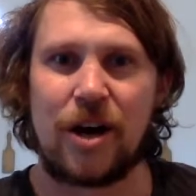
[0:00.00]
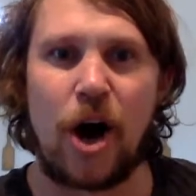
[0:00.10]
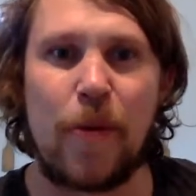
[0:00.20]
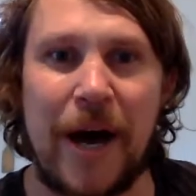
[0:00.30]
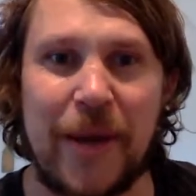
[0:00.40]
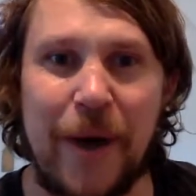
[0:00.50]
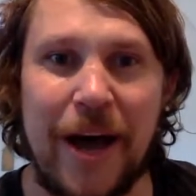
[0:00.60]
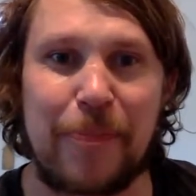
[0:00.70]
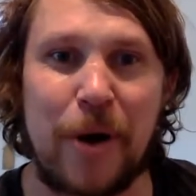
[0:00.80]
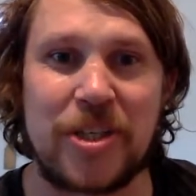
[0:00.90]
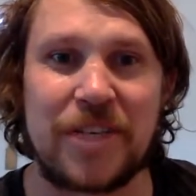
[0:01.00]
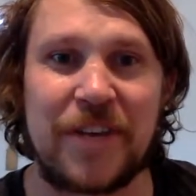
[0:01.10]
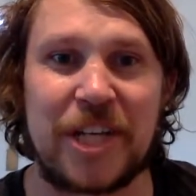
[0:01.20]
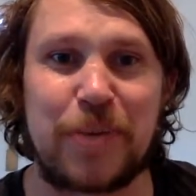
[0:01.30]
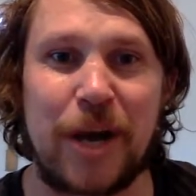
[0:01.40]
Oh, by the way, I'll post the
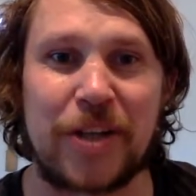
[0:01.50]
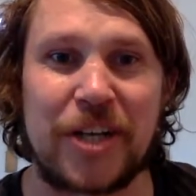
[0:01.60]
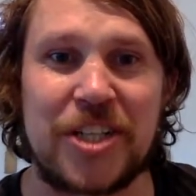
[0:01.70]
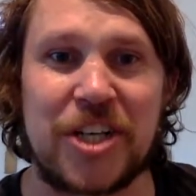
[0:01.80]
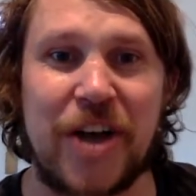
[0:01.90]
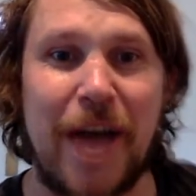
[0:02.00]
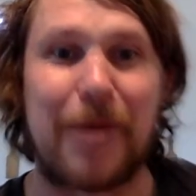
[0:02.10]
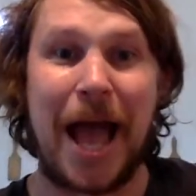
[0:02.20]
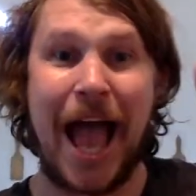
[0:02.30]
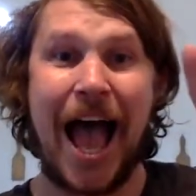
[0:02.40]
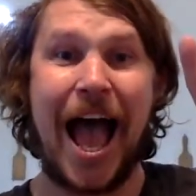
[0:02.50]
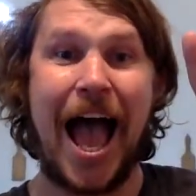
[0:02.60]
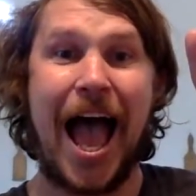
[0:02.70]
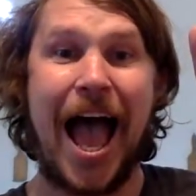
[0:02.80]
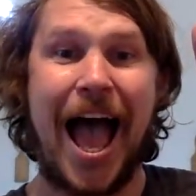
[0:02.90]
finished product on Instagram.
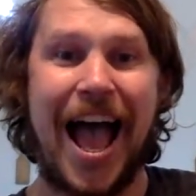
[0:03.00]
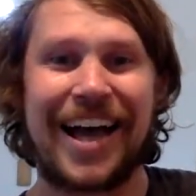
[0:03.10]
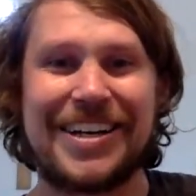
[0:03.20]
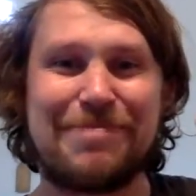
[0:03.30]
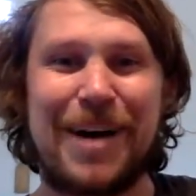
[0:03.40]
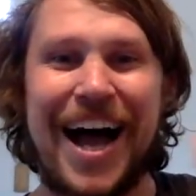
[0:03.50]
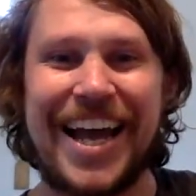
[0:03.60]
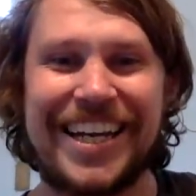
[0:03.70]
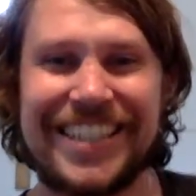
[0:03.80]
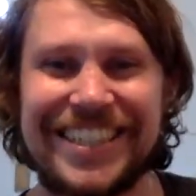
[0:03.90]
Bye.